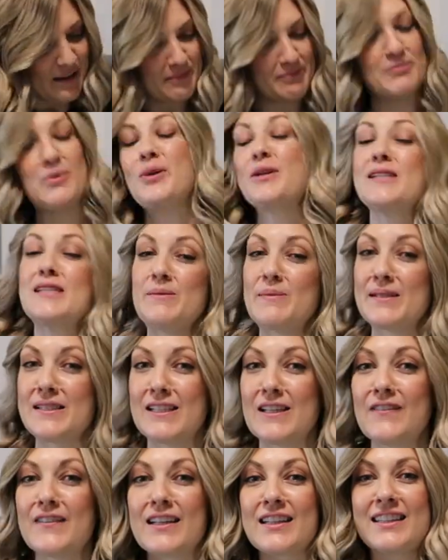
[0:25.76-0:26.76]
More
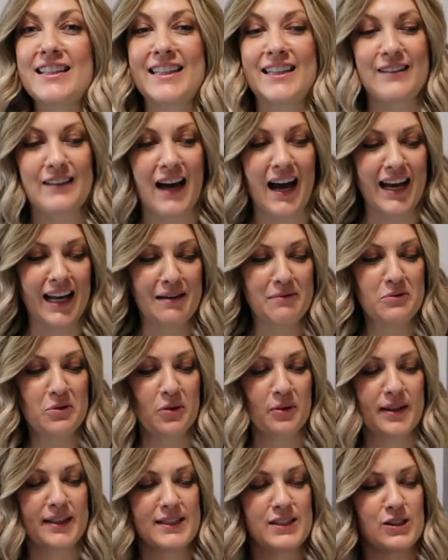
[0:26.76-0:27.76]
specifically, I am
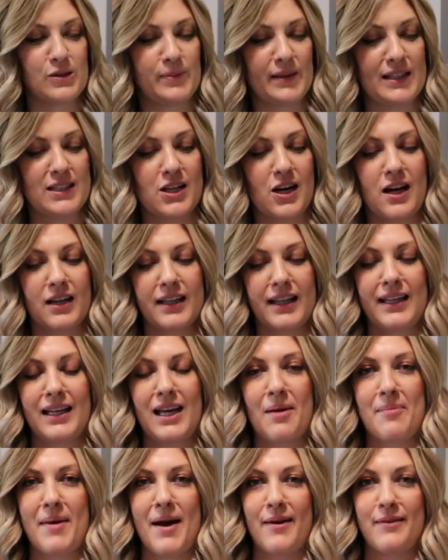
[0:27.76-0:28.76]
going to be talking
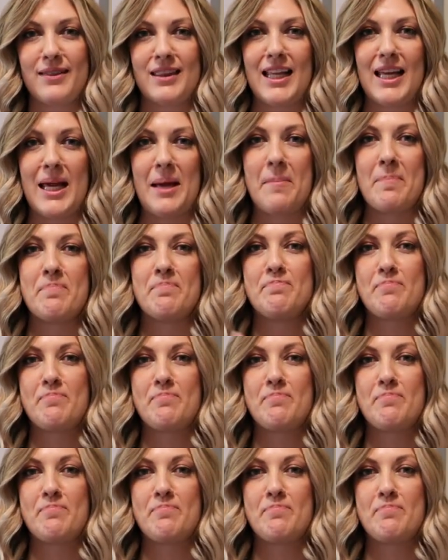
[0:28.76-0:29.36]
about the